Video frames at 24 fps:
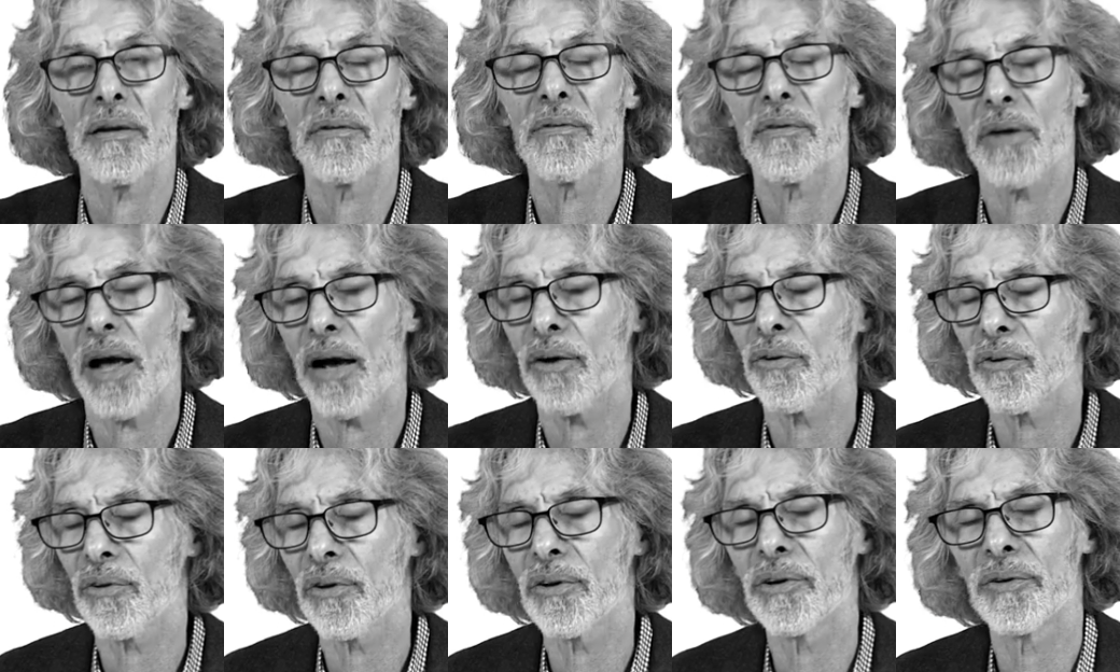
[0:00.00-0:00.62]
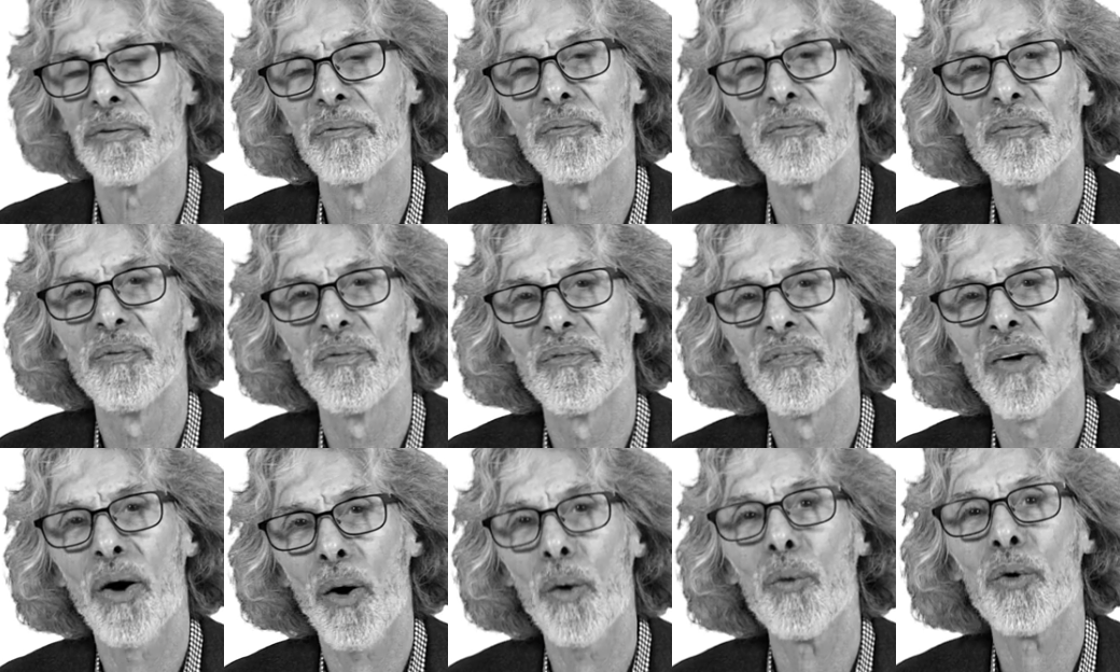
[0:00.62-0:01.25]
It's actually
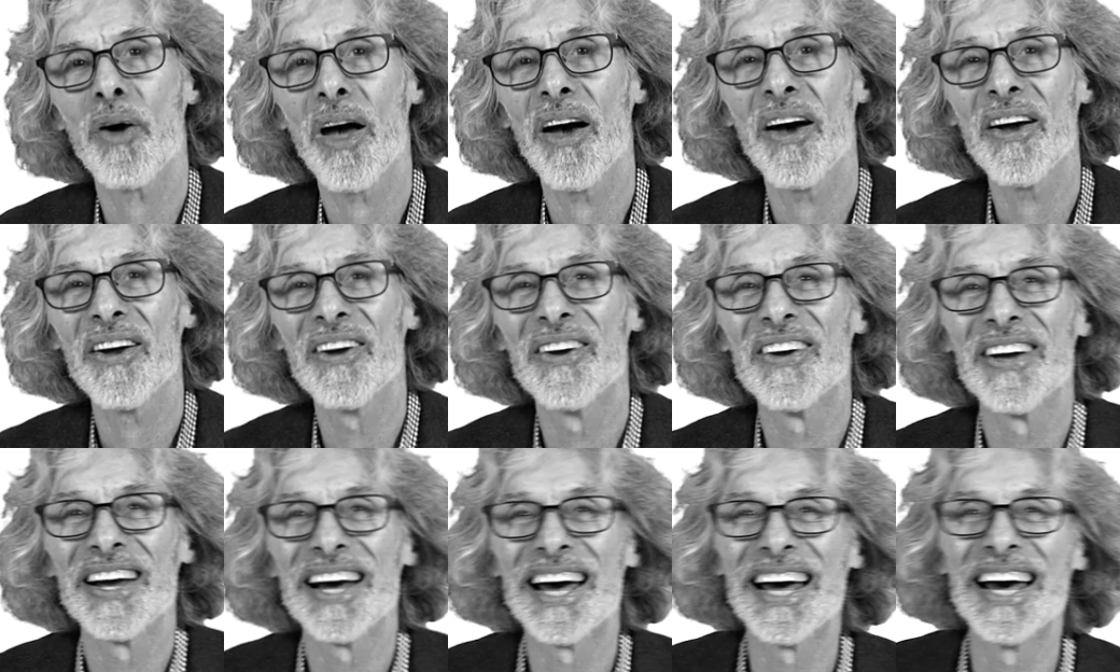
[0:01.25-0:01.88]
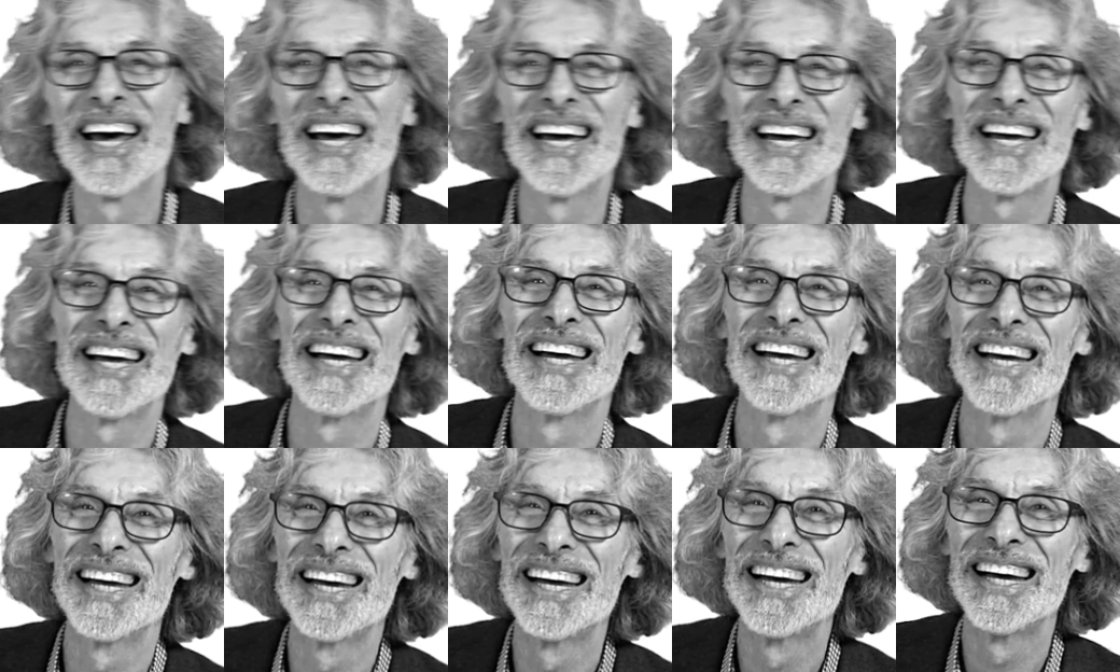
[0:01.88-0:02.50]

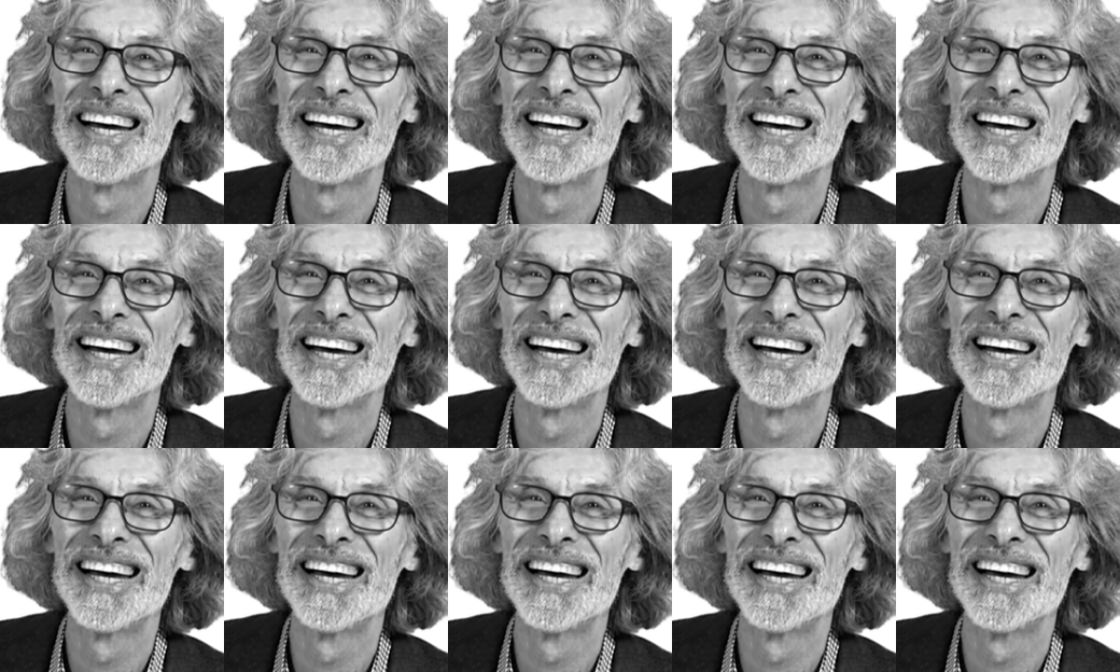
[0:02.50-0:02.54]
okay.